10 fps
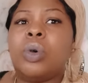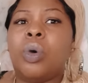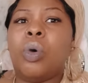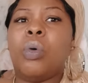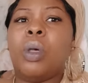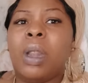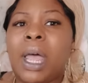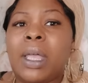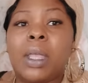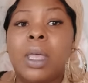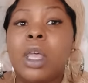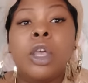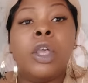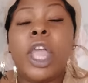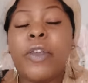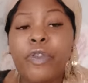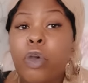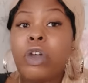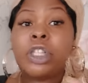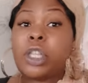Or like, if
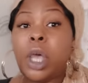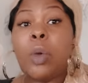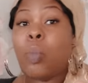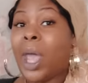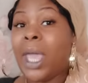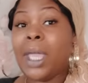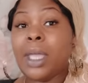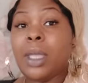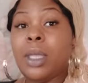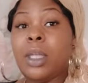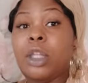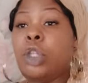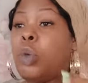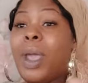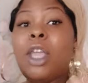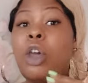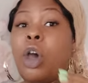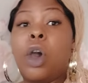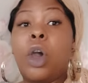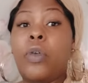you're a certain way, you ain't
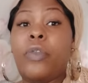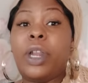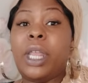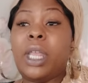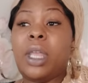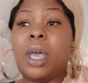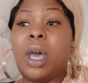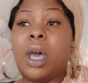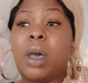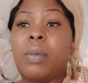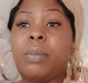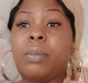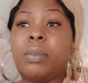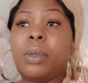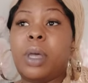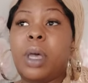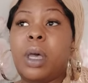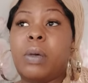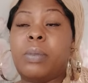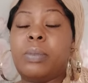got to overly try
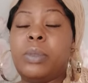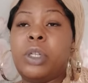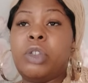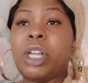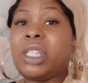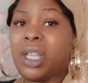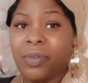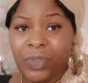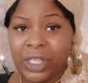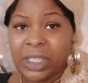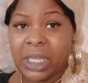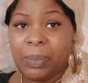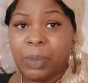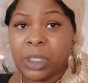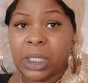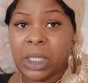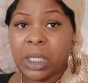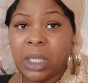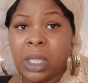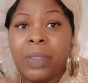to convince anybody.
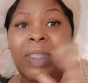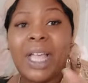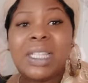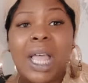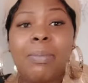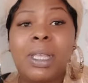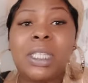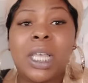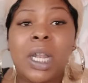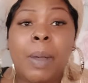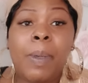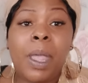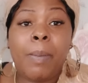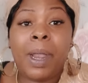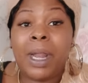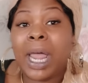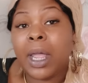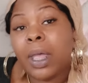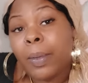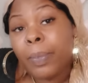That's like me sitting up here and being
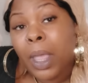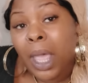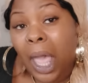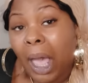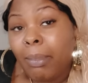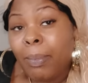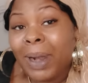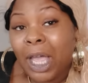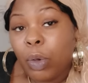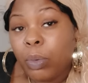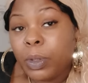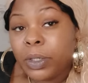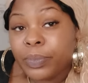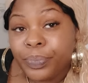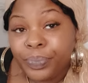like, I'm a black woman.